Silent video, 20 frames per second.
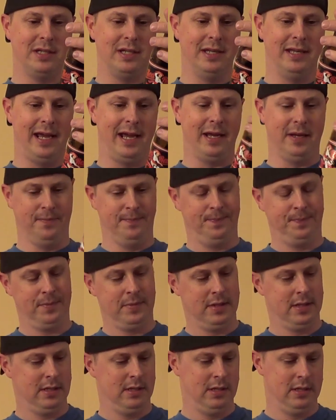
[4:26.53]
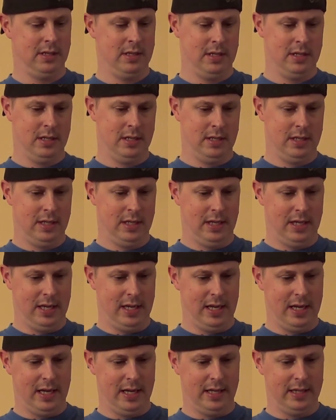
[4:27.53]
to date.
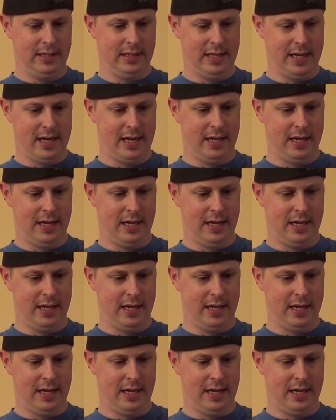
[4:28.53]
And